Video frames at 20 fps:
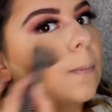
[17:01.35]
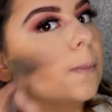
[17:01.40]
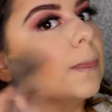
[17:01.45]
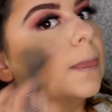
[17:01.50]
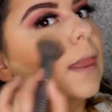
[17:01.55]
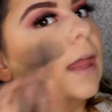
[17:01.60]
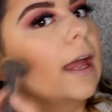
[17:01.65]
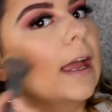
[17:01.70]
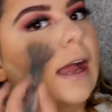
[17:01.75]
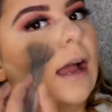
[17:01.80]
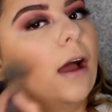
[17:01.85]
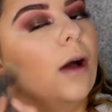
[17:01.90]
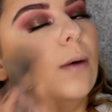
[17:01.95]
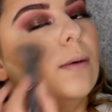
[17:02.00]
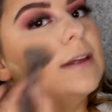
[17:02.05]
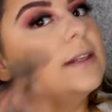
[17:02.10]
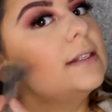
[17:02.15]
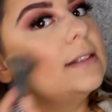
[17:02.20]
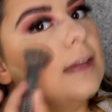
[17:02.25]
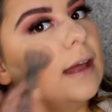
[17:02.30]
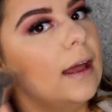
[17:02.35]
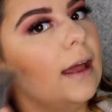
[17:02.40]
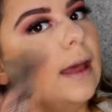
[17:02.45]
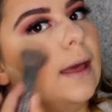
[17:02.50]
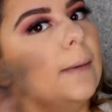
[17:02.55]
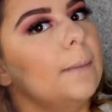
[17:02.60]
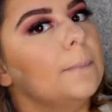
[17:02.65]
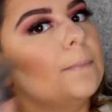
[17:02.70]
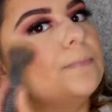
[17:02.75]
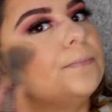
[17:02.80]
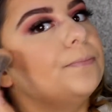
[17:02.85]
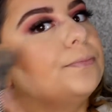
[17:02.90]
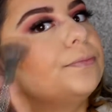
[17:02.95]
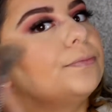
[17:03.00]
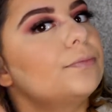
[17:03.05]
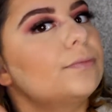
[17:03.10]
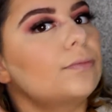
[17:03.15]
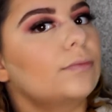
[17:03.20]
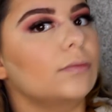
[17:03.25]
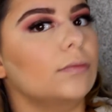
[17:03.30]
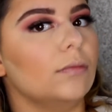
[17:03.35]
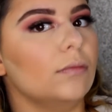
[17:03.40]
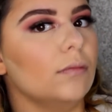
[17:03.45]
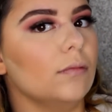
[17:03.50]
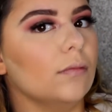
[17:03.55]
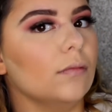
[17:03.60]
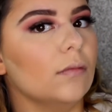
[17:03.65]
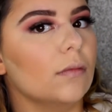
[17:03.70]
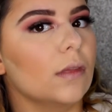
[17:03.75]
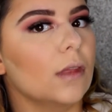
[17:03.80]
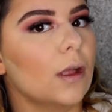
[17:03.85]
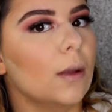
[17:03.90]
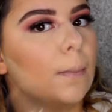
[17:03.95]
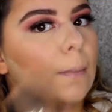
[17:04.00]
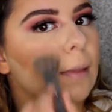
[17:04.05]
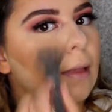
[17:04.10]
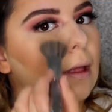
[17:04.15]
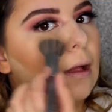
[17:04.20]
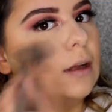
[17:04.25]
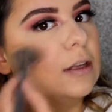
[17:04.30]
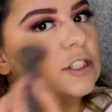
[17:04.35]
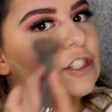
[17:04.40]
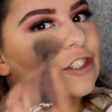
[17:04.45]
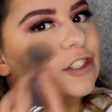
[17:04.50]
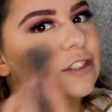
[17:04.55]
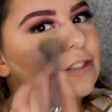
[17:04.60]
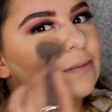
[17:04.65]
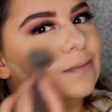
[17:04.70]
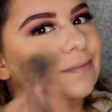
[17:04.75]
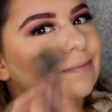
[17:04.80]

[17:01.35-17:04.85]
like I always say, blush,